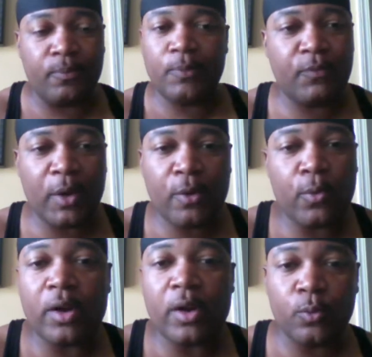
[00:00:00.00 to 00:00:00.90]
very
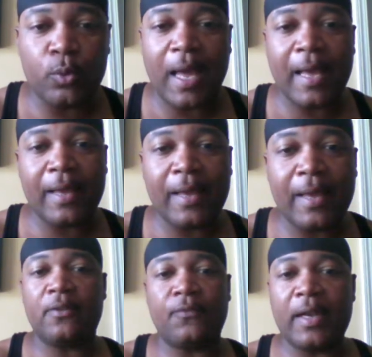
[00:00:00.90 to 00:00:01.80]
rarely will I ever
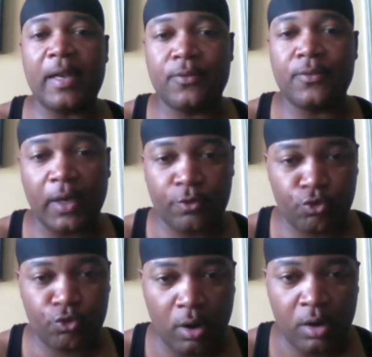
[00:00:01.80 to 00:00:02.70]
say a fight is a fucking
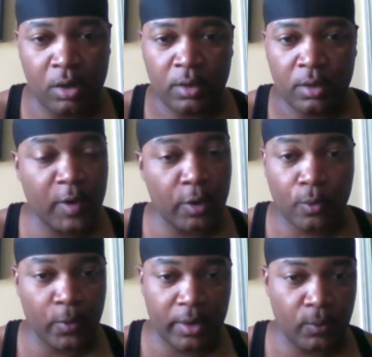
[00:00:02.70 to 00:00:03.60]
draw.
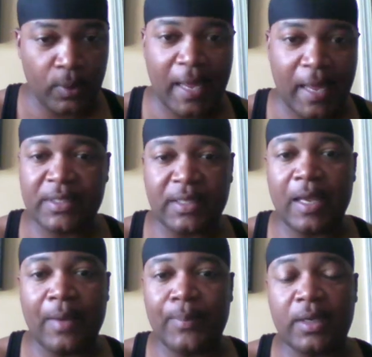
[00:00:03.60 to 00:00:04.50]
Very rarely will I ever say
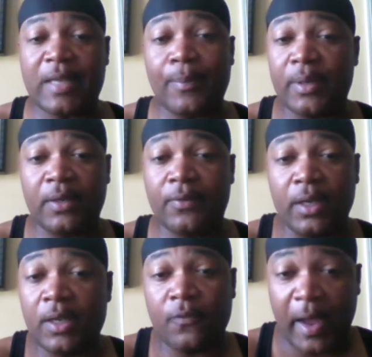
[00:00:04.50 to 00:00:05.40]
that, because I believe
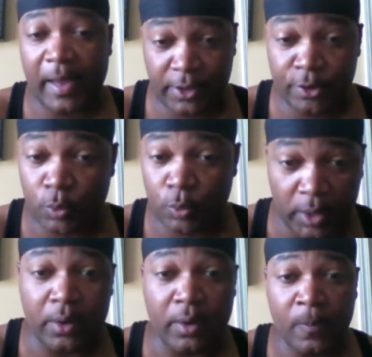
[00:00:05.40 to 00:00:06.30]
in any fight, there's a
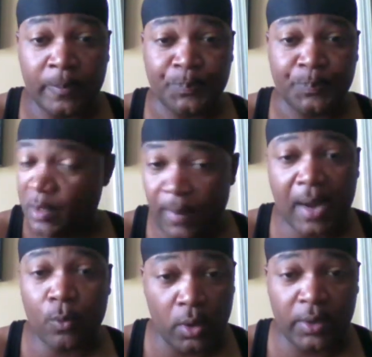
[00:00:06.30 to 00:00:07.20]
winner.
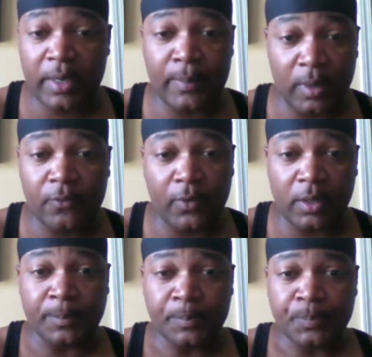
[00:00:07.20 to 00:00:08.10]
Somebody won that
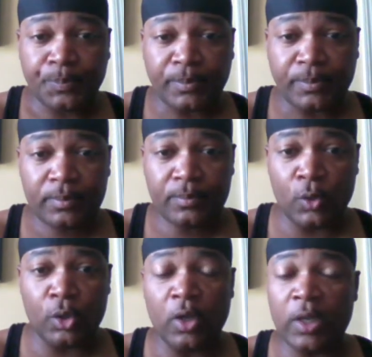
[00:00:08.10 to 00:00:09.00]
motherfucker.
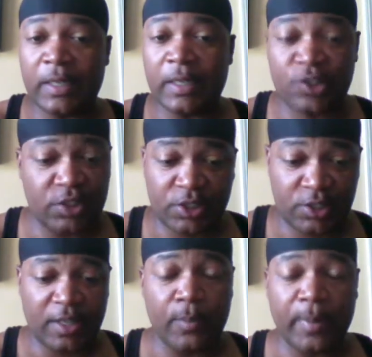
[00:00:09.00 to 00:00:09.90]
You know, unless it's just a
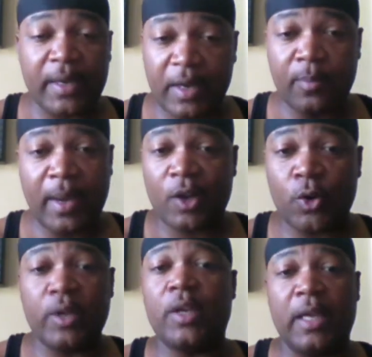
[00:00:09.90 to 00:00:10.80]
stalemate and everybody
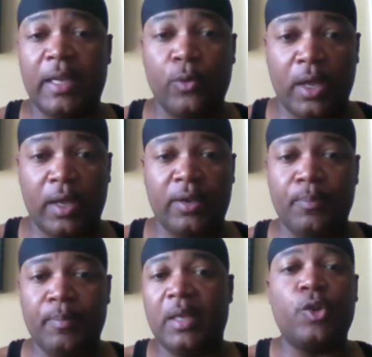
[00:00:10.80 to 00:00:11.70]
quitting
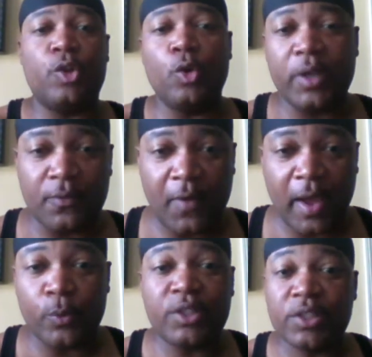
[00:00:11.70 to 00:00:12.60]
and me and a dude get to
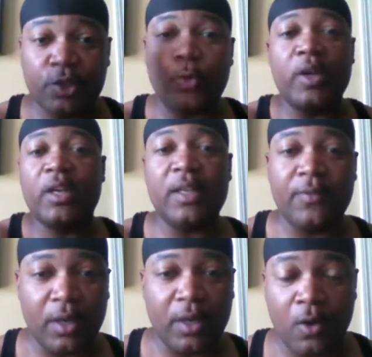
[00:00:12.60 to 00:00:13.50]
fight and we just agree to
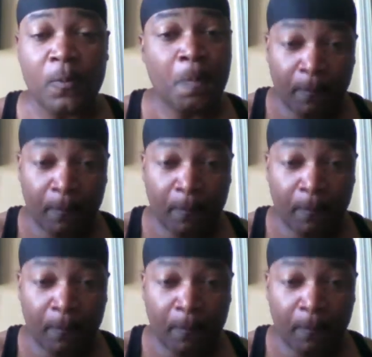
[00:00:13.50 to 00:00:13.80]
leave it alone.